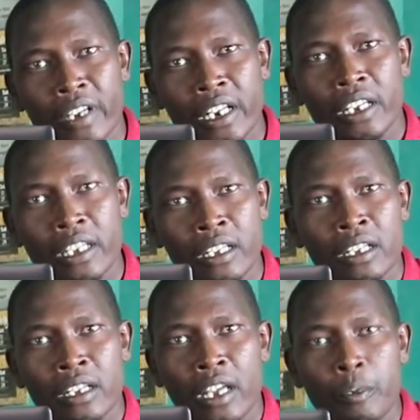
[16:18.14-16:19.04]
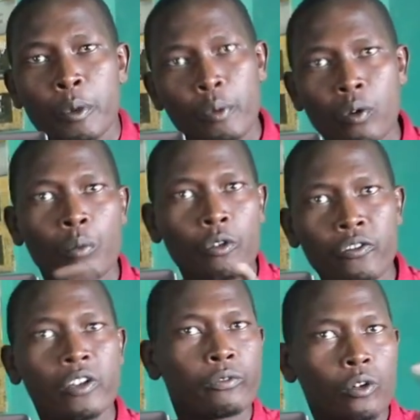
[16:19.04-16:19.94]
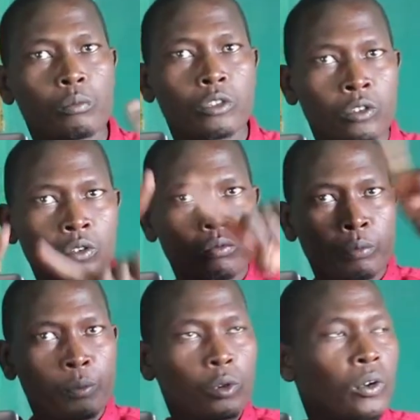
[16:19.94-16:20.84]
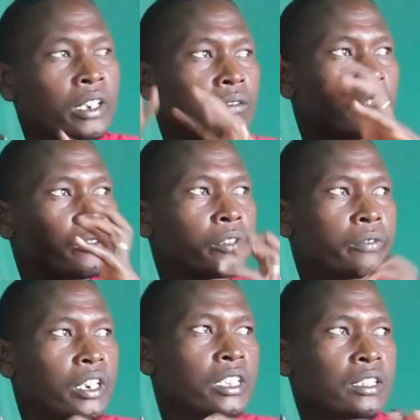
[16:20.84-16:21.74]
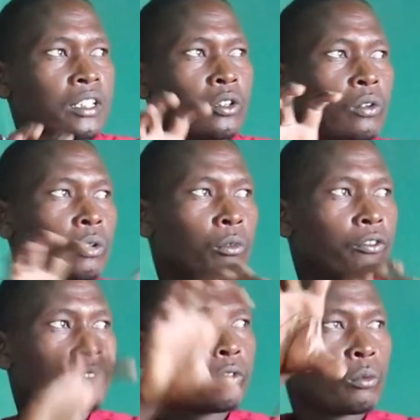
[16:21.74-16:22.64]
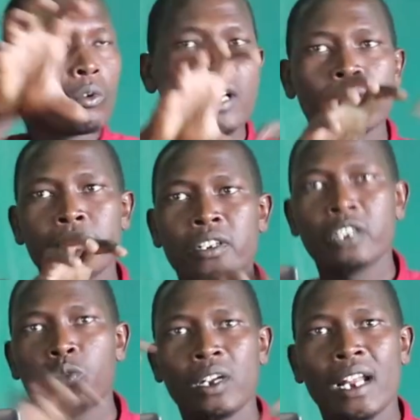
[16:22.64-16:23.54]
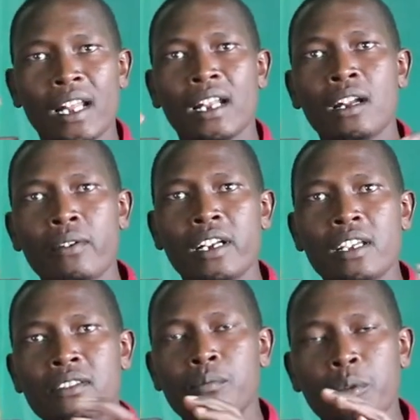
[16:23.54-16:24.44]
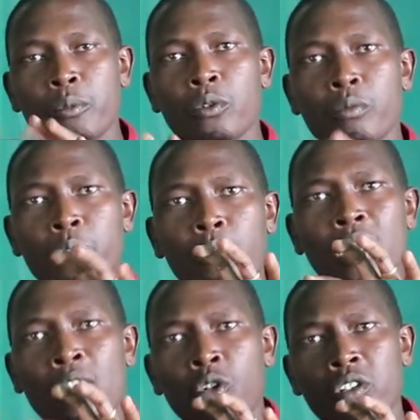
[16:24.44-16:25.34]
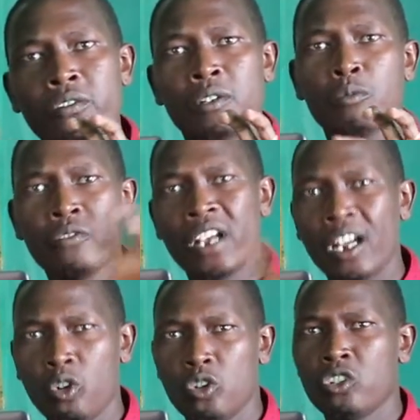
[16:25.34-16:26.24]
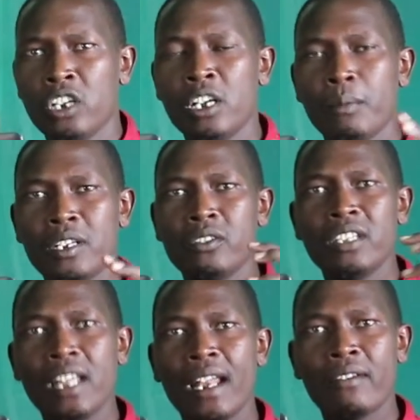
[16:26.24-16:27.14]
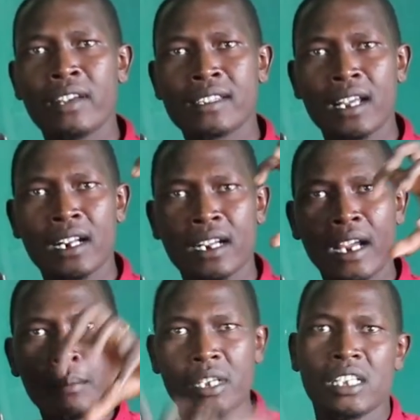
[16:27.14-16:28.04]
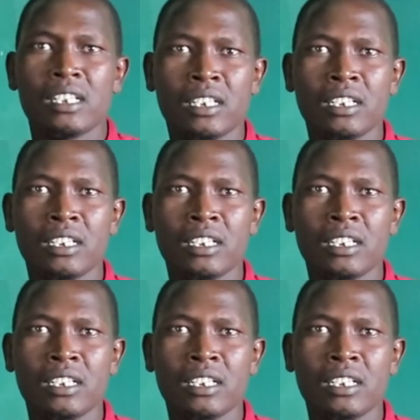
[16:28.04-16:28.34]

very, and people were moving from, people were in different villages and they were moving from one village to another. Nowadays, people are not even moving a lot, but you see the elephants are coming.